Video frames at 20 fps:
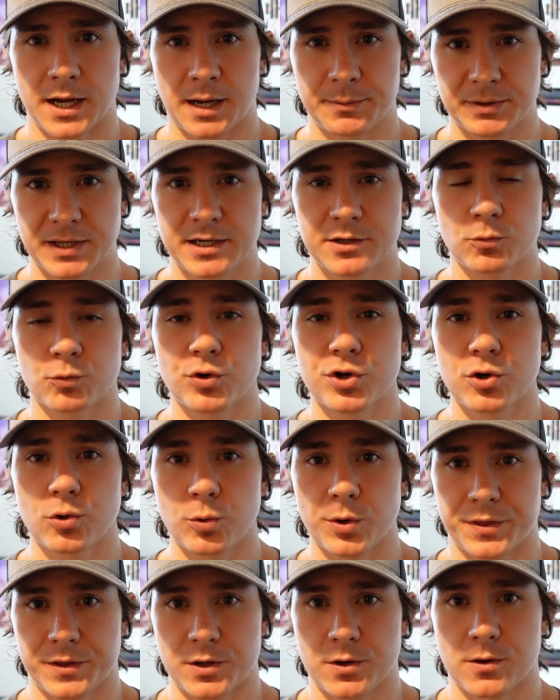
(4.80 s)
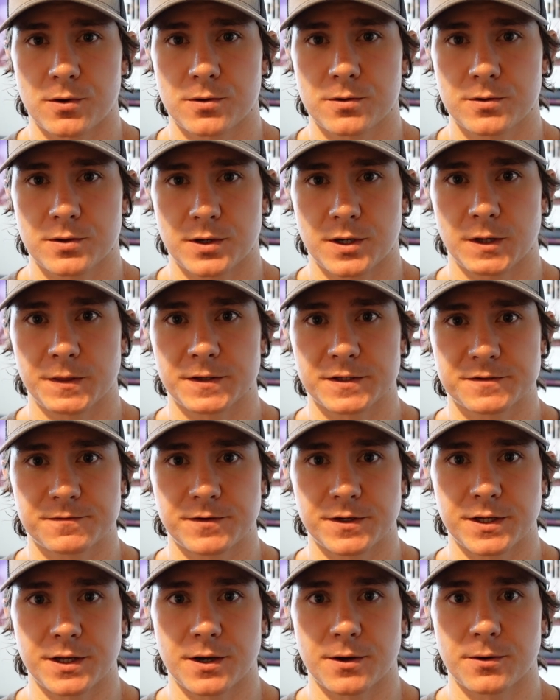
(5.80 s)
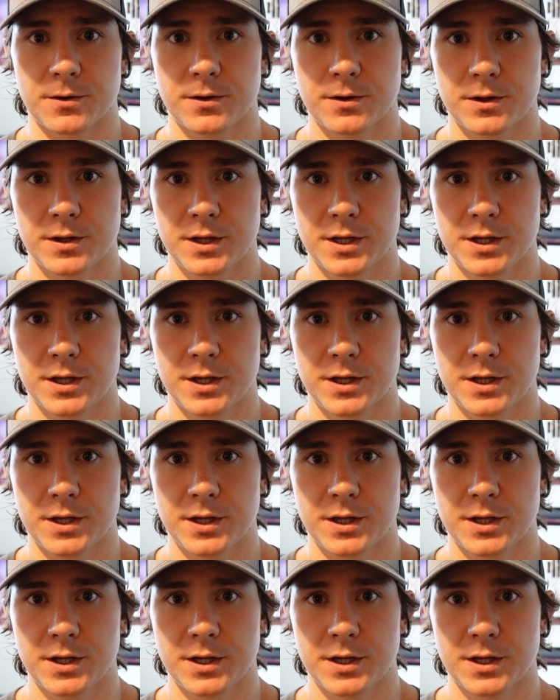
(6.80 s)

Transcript: I'm getting real with y'all on this video.